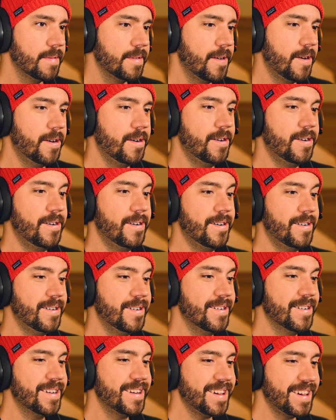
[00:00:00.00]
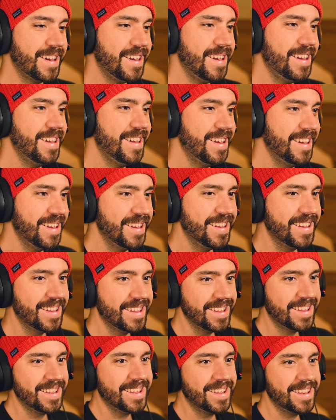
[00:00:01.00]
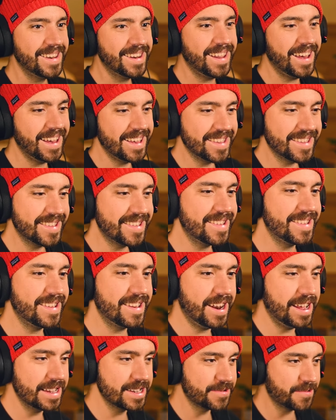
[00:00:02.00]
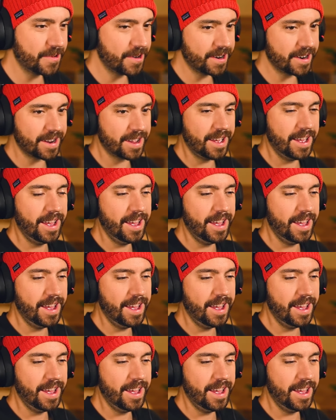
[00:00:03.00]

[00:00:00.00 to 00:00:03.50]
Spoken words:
Oh, okay. Nice. Nice work.